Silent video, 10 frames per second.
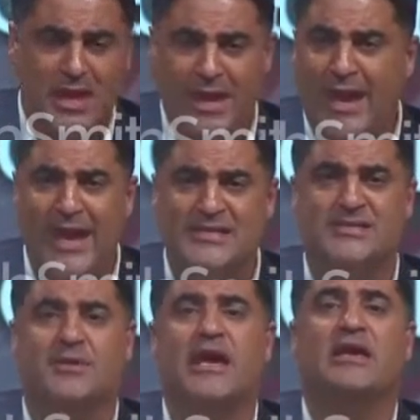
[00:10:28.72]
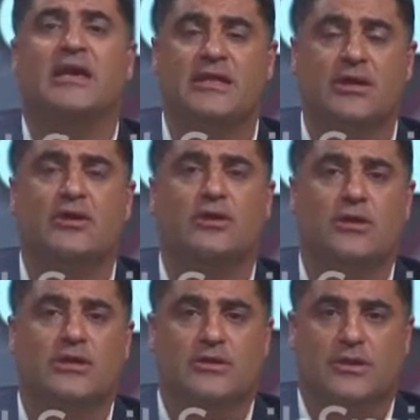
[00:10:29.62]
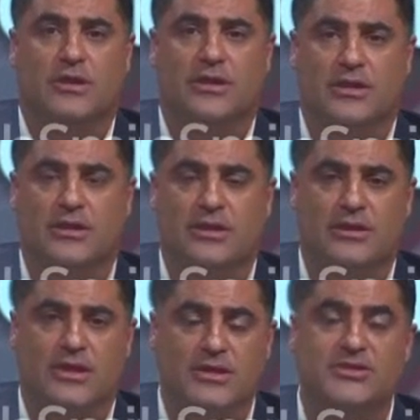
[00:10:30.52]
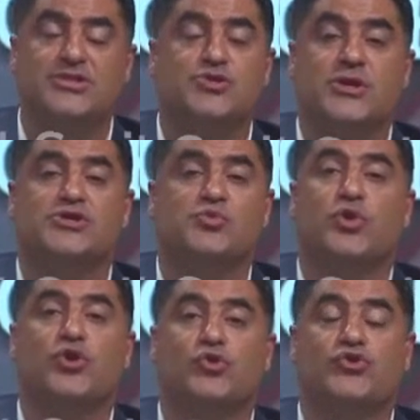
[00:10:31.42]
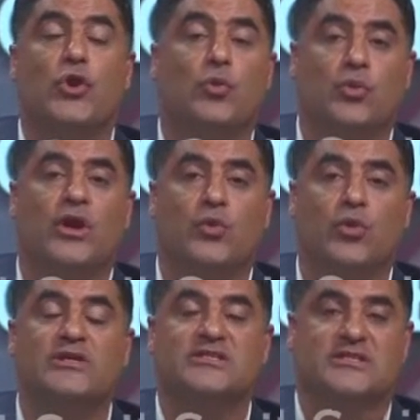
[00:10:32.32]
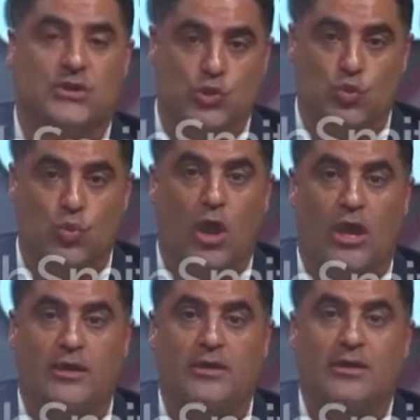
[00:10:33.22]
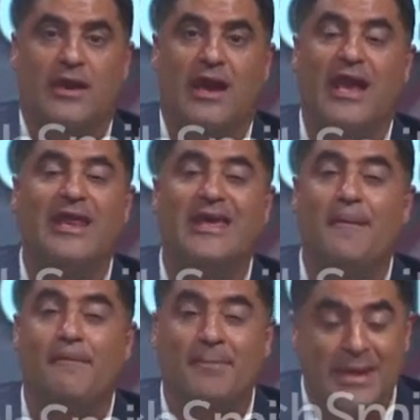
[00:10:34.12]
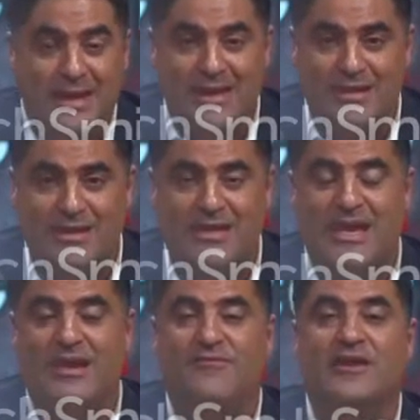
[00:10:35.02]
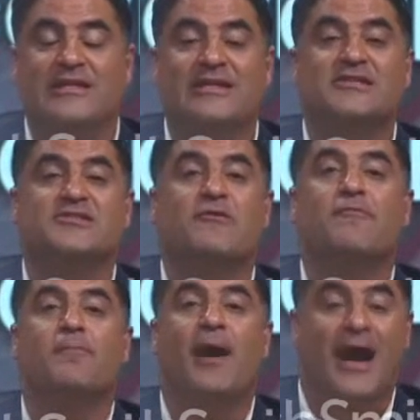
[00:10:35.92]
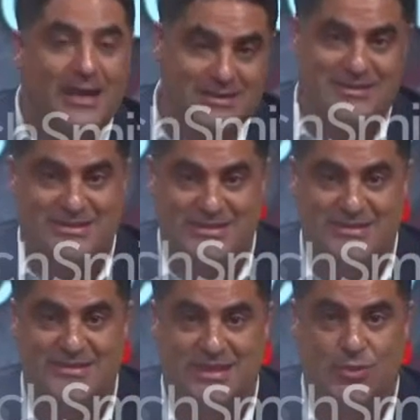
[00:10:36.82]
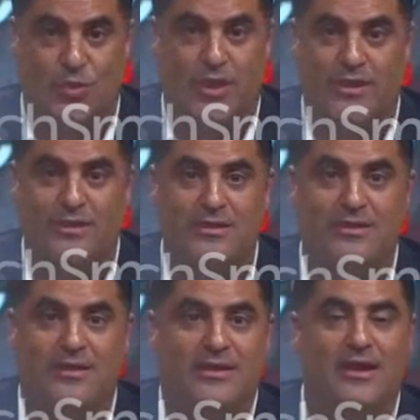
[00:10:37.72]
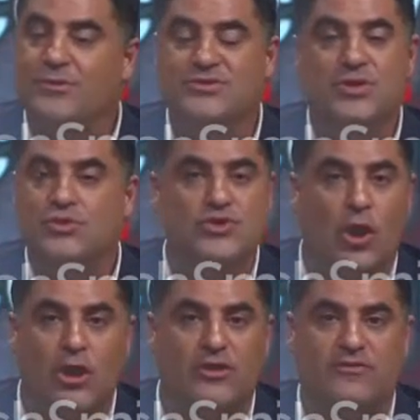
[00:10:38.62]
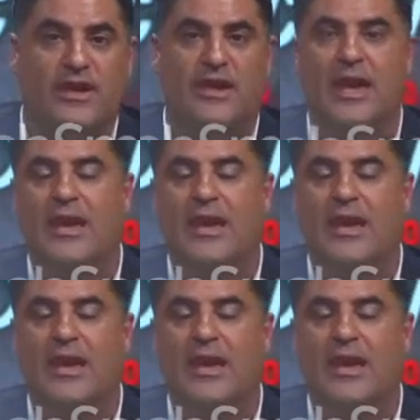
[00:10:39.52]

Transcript: and I asked him, hey, in the in, in the situation where you don't win, what is it that you want? And he immediately gave a list of policies that he wanted. There was no talk of like,